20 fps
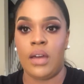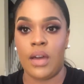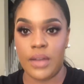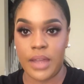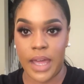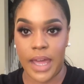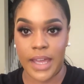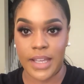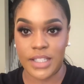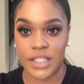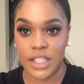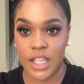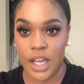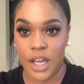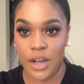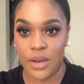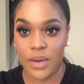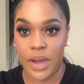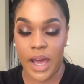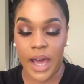Okay,
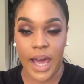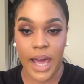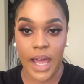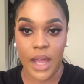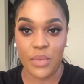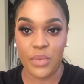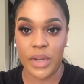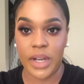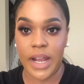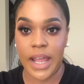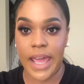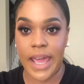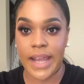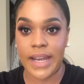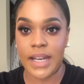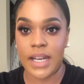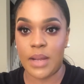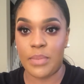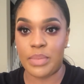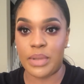so I went
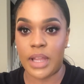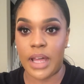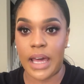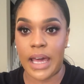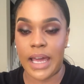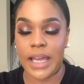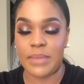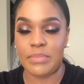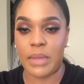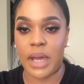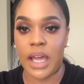ahead and applied